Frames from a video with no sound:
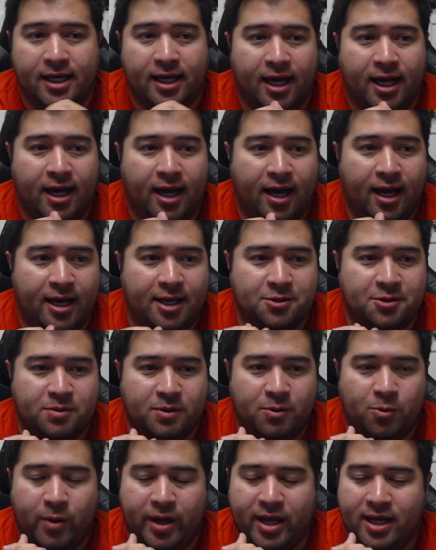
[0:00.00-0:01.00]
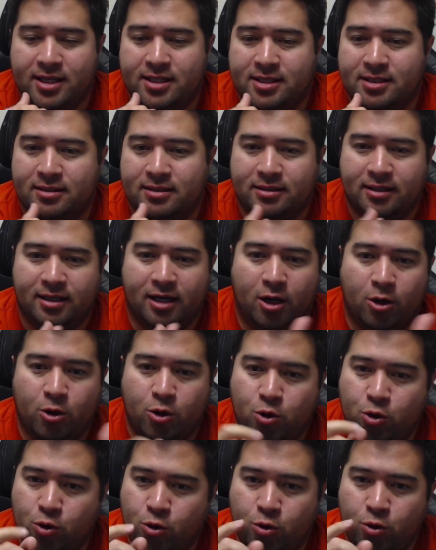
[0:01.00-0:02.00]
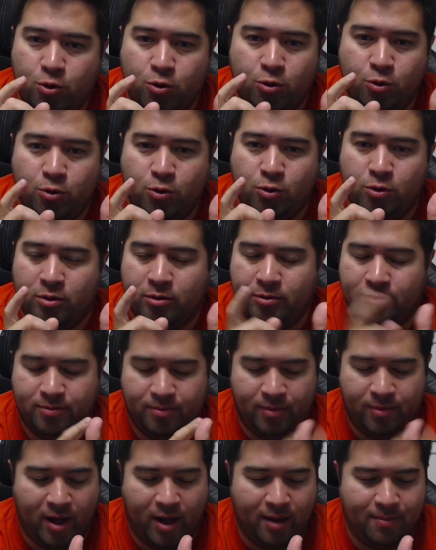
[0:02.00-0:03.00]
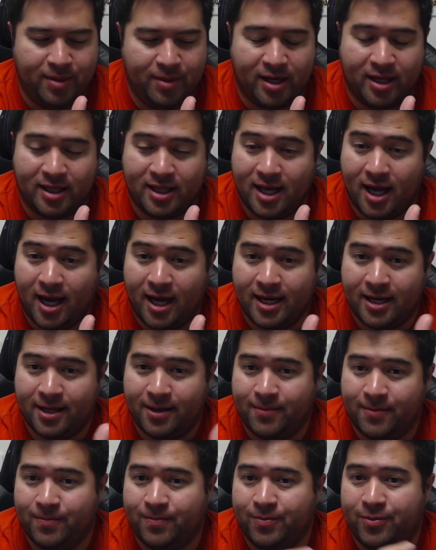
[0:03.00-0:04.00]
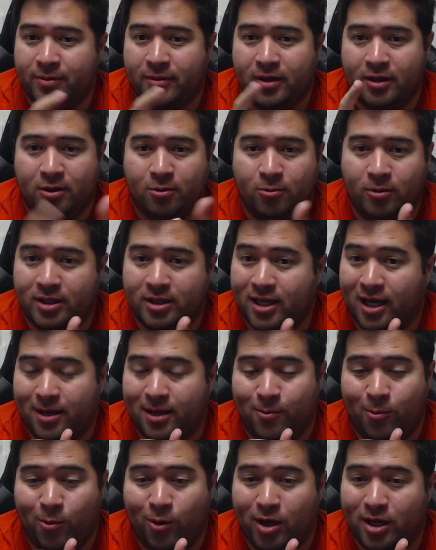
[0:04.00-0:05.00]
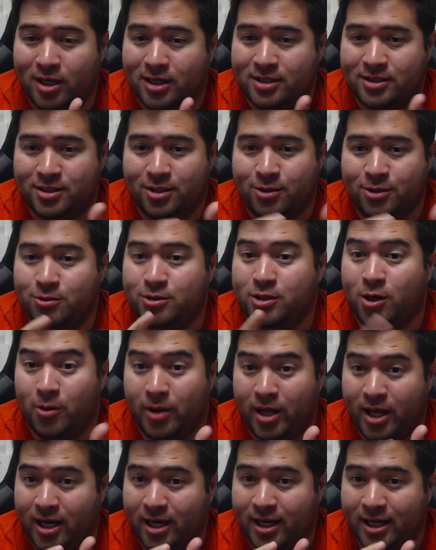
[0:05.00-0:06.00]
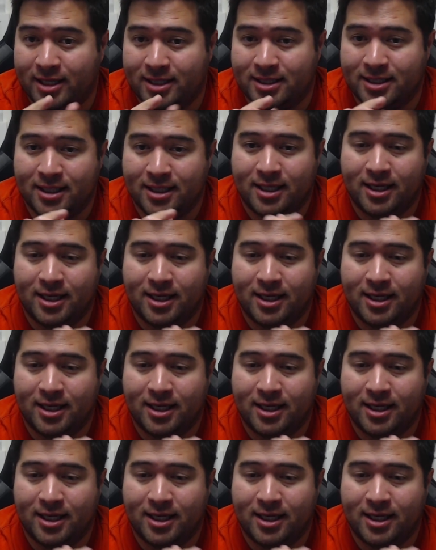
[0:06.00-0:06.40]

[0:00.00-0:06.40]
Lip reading: as we went. Who bid on the item, what the item was, who donated it.